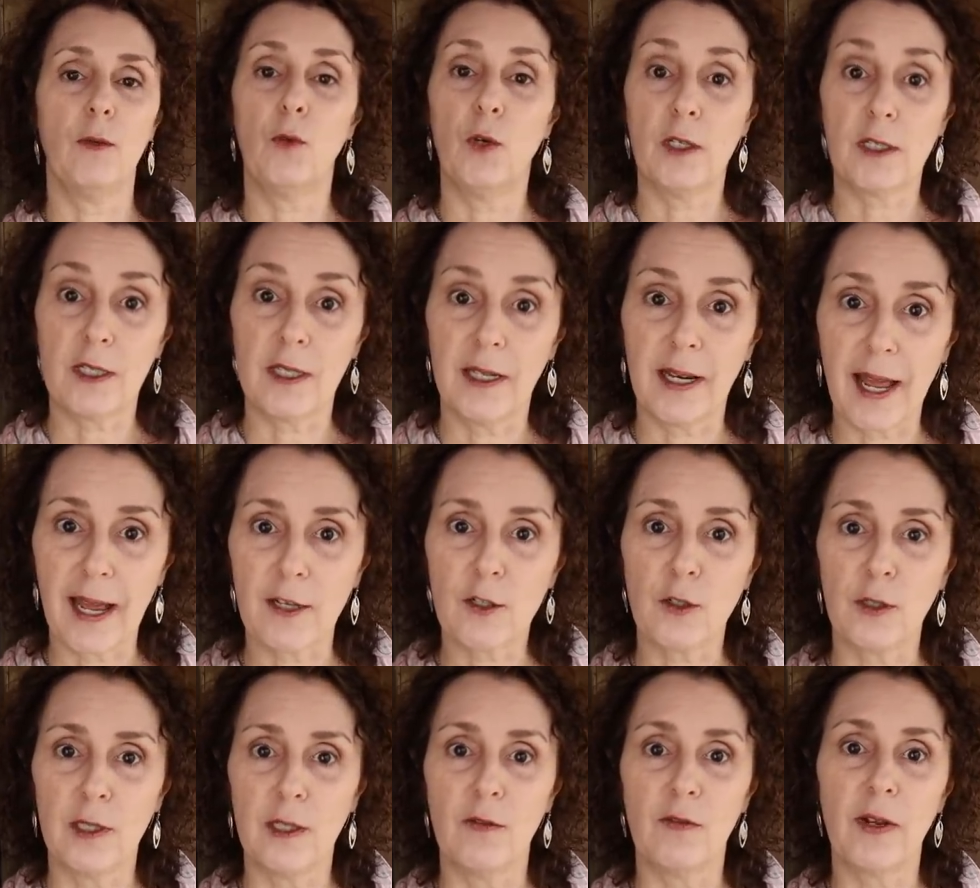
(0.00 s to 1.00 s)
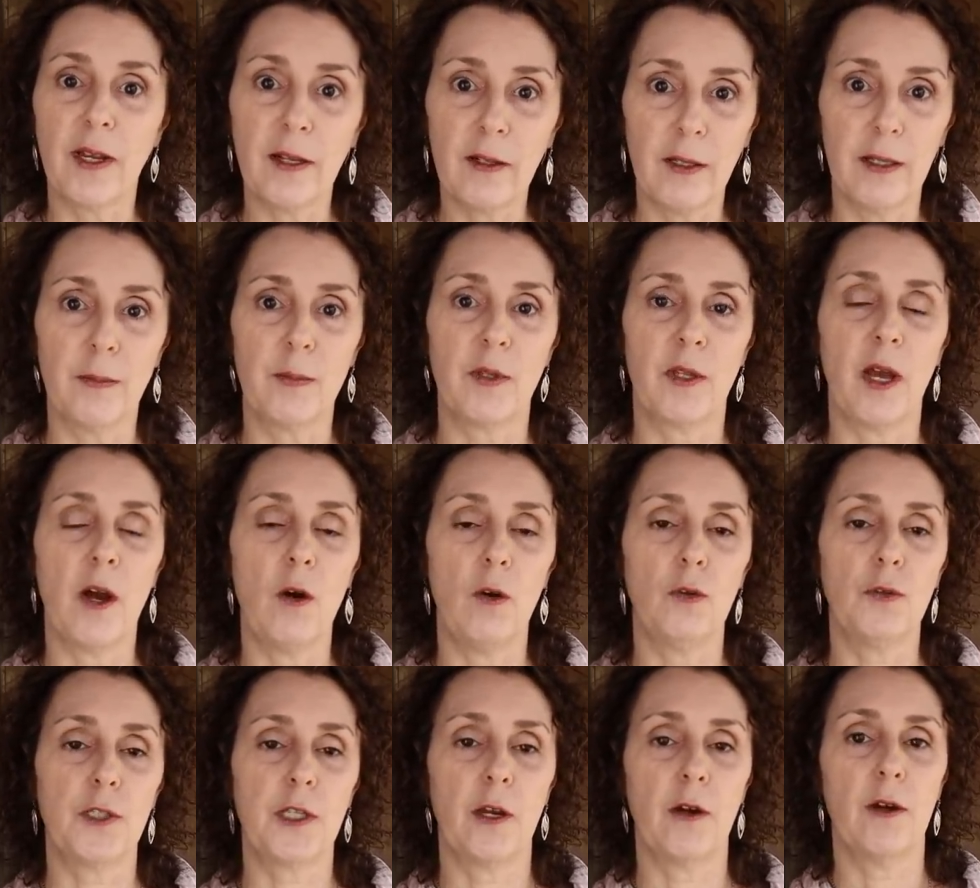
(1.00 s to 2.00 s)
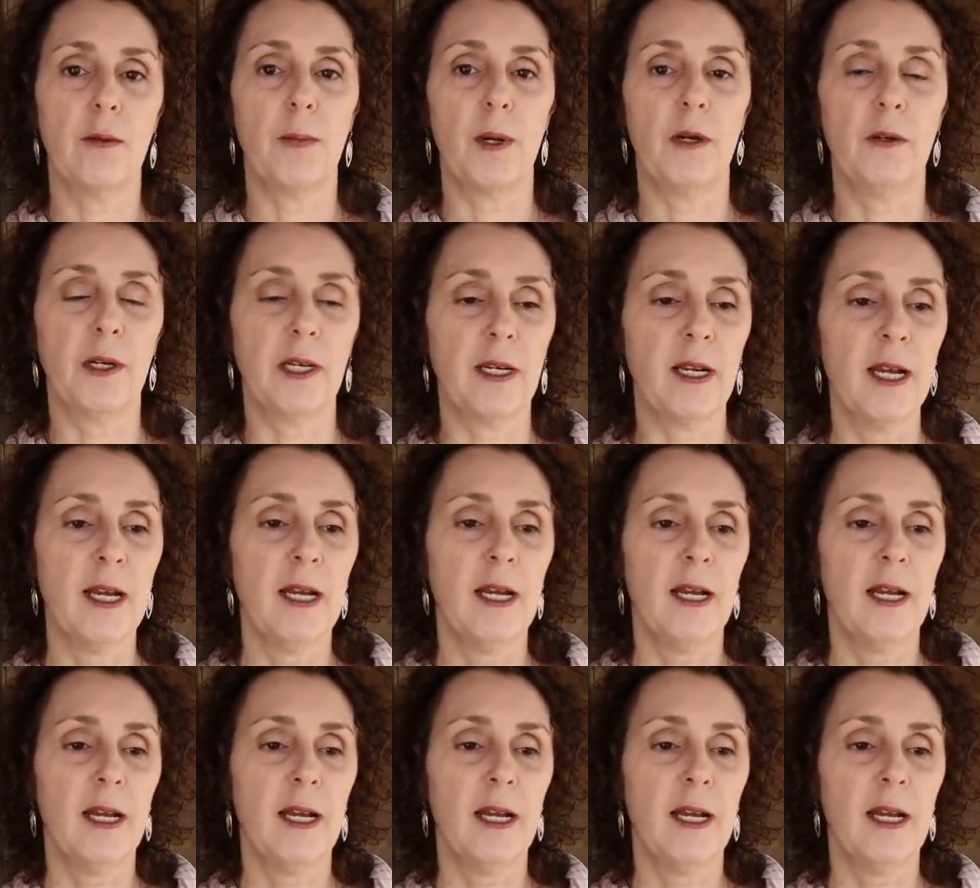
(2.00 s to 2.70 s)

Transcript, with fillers: the ones that actually developed the whole ceremony,